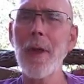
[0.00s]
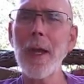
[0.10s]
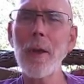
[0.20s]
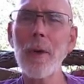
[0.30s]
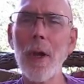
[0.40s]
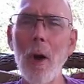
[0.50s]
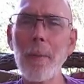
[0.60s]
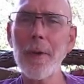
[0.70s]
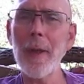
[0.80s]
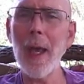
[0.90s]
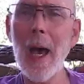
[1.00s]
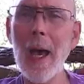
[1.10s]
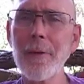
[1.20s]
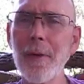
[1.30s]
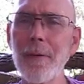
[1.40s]
that you would open
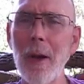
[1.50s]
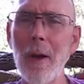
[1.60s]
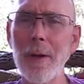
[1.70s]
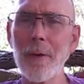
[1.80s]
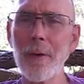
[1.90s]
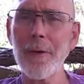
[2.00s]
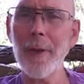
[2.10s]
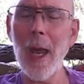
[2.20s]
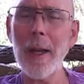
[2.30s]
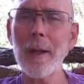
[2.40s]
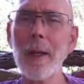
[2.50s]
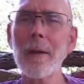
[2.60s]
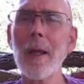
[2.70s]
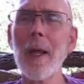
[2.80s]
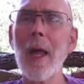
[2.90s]
eyes of their understanding